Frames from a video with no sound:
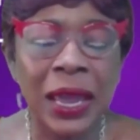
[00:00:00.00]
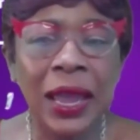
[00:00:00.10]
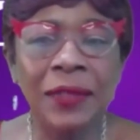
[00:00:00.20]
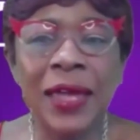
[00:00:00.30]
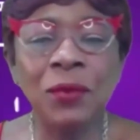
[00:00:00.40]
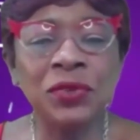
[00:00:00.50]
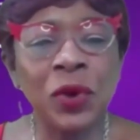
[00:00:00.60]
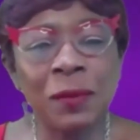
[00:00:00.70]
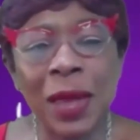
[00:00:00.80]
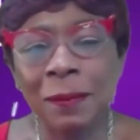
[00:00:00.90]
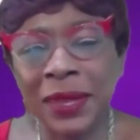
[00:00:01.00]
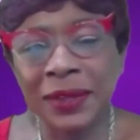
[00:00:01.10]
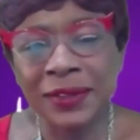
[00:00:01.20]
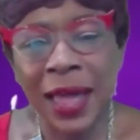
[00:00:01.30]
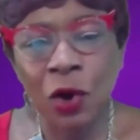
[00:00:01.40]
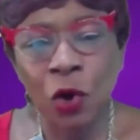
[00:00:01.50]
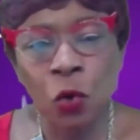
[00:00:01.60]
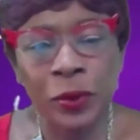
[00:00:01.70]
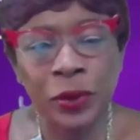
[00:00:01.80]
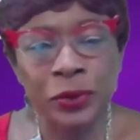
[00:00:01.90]
And that was one of my biggest
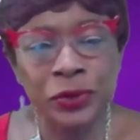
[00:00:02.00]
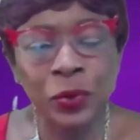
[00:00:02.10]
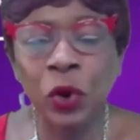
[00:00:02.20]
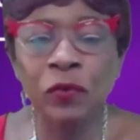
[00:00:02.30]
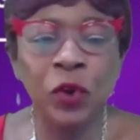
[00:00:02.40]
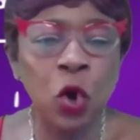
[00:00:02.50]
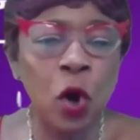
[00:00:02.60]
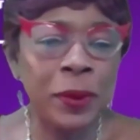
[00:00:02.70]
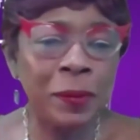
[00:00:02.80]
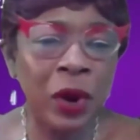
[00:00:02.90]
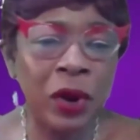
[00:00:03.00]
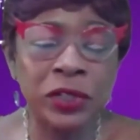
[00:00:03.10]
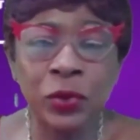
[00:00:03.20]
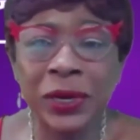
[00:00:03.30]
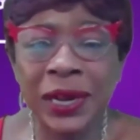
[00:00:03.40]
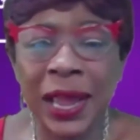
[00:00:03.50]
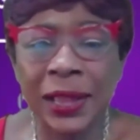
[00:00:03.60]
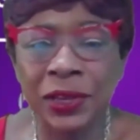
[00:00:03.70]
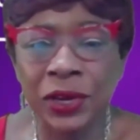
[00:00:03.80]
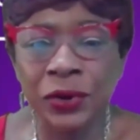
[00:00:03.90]
eye-openers. Working for corporate America
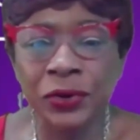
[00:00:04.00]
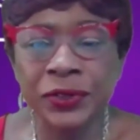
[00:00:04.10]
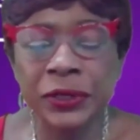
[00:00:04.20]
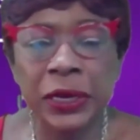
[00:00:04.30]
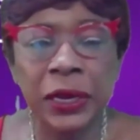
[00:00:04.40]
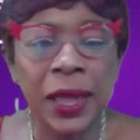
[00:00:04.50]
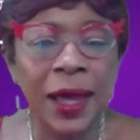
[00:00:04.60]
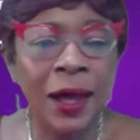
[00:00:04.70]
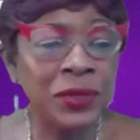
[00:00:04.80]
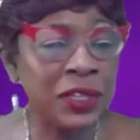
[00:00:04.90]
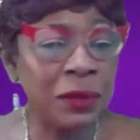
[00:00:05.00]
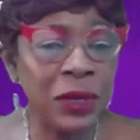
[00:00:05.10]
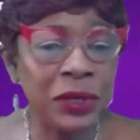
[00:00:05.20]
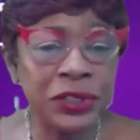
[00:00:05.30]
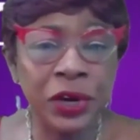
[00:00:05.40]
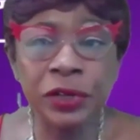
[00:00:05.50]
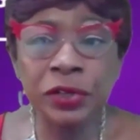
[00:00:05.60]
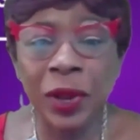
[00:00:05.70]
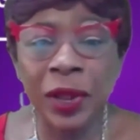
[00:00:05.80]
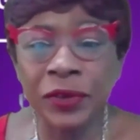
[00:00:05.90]
29 years. I was in the military
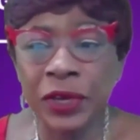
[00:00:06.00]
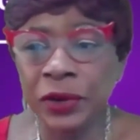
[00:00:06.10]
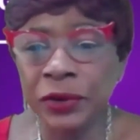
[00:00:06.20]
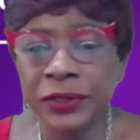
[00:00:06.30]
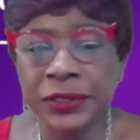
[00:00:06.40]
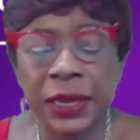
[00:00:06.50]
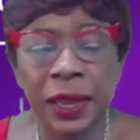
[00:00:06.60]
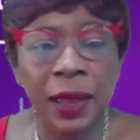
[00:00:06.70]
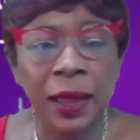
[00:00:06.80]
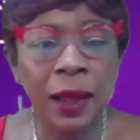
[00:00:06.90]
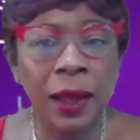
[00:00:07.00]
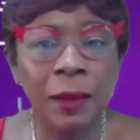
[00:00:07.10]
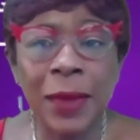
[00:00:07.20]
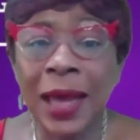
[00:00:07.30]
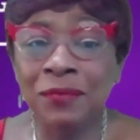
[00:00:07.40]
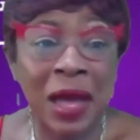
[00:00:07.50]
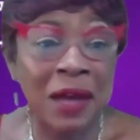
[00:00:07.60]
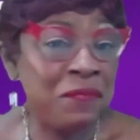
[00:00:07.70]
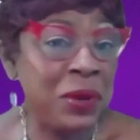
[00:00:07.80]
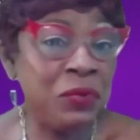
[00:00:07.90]
12 years.
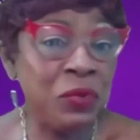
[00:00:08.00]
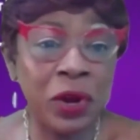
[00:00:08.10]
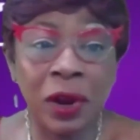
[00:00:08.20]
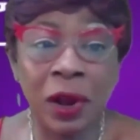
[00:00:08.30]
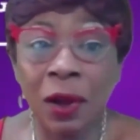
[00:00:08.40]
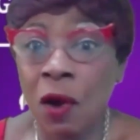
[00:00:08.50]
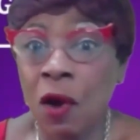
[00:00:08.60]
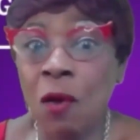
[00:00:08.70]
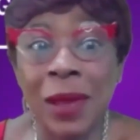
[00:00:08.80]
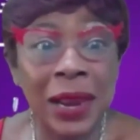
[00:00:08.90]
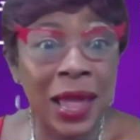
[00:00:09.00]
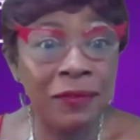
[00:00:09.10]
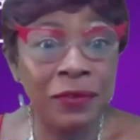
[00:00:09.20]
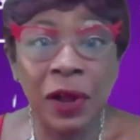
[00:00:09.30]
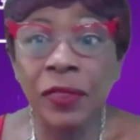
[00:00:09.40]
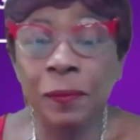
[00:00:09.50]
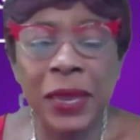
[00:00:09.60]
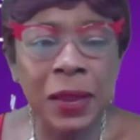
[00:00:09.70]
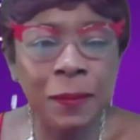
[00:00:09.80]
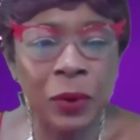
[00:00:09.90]
I've been working all my life for other
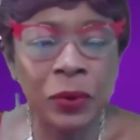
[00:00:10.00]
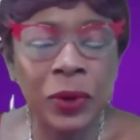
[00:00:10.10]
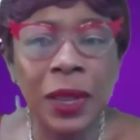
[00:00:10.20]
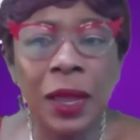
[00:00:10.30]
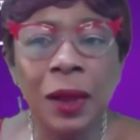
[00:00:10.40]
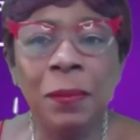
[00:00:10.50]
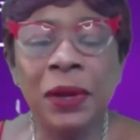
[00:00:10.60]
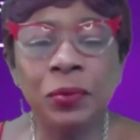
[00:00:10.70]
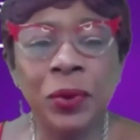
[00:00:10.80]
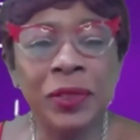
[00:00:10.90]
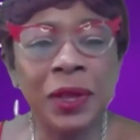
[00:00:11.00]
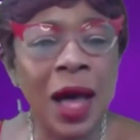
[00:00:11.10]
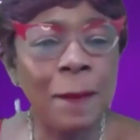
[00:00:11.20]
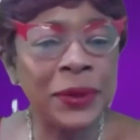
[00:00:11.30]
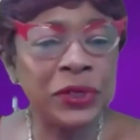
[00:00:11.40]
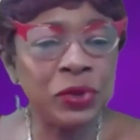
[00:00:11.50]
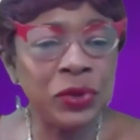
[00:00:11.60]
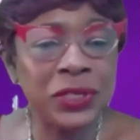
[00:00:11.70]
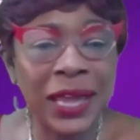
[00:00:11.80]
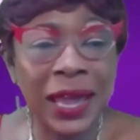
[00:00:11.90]
people. But when the
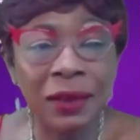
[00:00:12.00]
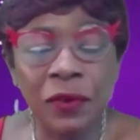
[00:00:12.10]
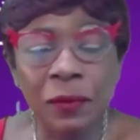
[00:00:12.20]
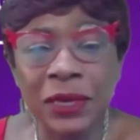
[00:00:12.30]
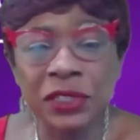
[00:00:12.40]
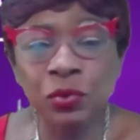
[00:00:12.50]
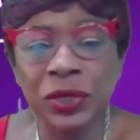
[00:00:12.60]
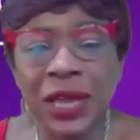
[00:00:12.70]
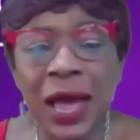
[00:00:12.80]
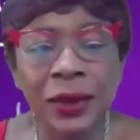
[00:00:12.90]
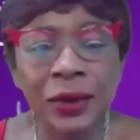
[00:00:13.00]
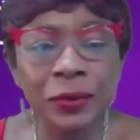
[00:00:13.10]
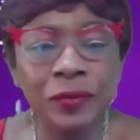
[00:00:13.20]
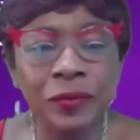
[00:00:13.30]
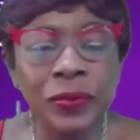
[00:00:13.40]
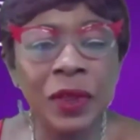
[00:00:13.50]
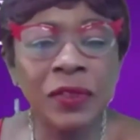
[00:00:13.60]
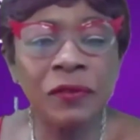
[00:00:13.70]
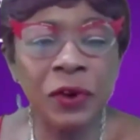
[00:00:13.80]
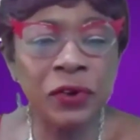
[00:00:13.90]
opportunity came for me to retire,
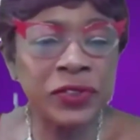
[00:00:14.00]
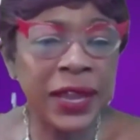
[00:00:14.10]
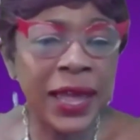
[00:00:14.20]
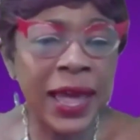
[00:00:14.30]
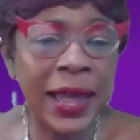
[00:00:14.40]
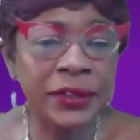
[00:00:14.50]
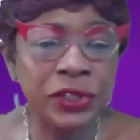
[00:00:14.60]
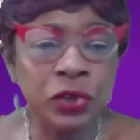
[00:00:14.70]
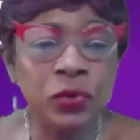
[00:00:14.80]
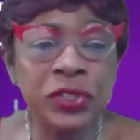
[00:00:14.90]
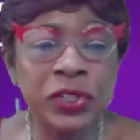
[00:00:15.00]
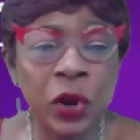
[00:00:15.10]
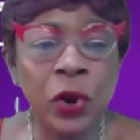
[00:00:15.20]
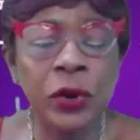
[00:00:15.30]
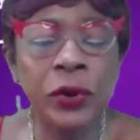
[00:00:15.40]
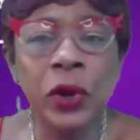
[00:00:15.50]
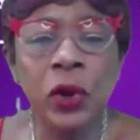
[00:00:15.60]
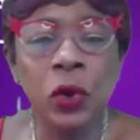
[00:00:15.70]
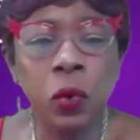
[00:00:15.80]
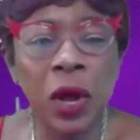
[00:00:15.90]
the first thing I had to do was learn,
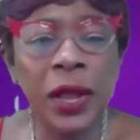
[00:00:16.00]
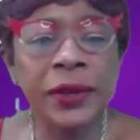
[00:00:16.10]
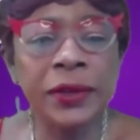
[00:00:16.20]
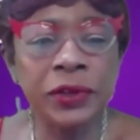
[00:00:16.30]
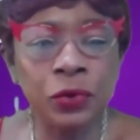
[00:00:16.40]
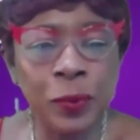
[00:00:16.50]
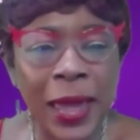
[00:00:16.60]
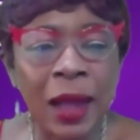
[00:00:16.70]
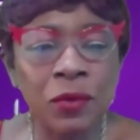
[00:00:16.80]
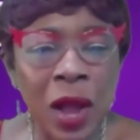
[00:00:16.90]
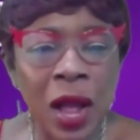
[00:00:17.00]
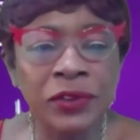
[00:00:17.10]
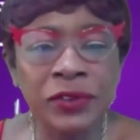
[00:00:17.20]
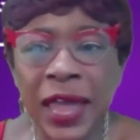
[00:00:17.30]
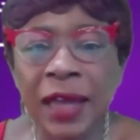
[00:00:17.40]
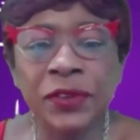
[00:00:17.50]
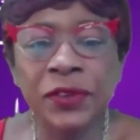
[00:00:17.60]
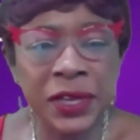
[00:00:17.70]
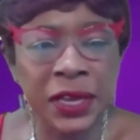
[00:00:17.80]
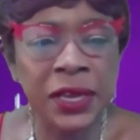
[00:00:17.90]
what do Pat Rogers have to
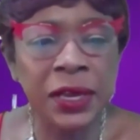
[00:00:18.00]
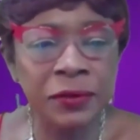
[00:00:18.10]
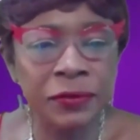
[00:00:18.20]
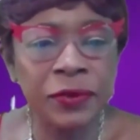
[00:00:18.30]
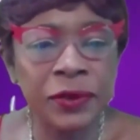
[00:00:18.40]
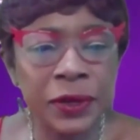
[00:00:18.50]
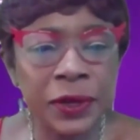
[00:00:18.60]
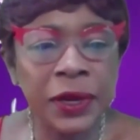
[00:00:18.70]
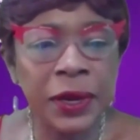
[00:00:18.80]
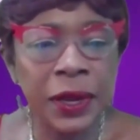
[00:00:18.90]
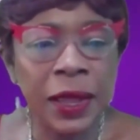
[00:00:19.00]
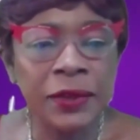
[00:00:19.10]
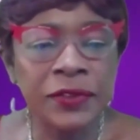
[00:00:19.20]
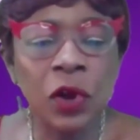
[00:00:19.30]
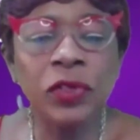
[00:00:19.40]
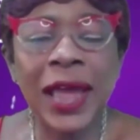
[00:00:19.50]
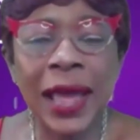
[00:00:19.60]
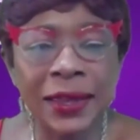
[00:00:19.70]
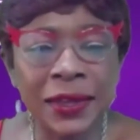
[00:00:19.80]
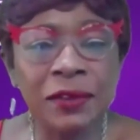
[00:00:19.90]
give so that I
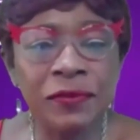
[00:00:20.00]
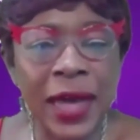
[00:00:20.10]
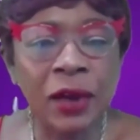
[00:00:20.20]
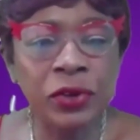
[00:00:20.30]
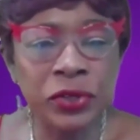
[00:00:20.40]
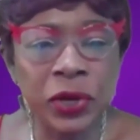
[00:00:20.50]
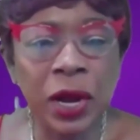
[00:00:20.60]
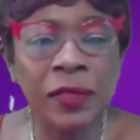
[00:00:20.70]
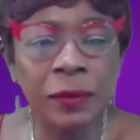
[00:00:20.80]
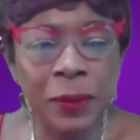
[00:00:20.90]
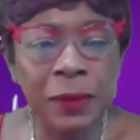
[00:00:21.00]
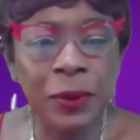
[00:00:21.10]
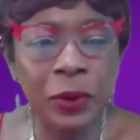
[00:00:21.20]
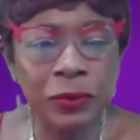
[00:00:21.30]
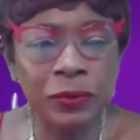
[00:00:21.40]
could give value to other people?